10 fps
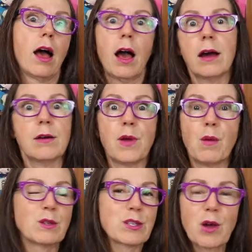Oh, it
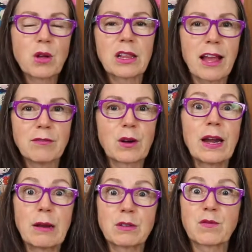was so clever,
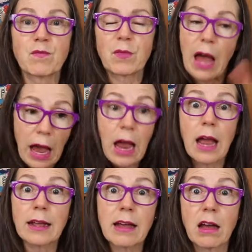and
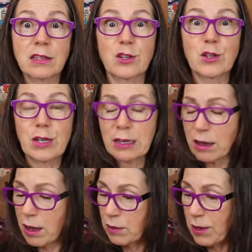I got such a kick
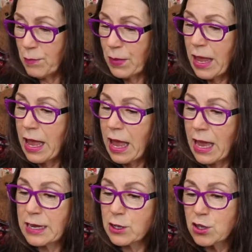out of it.
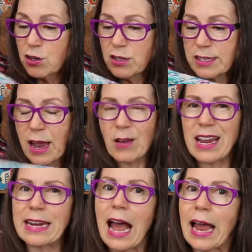And it turns out,
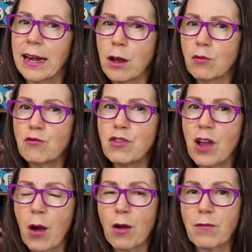and I don't
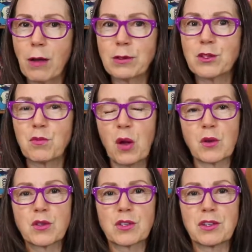know if I was
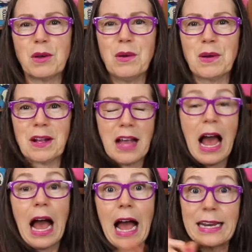supposed to,
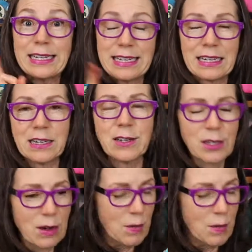I didn't.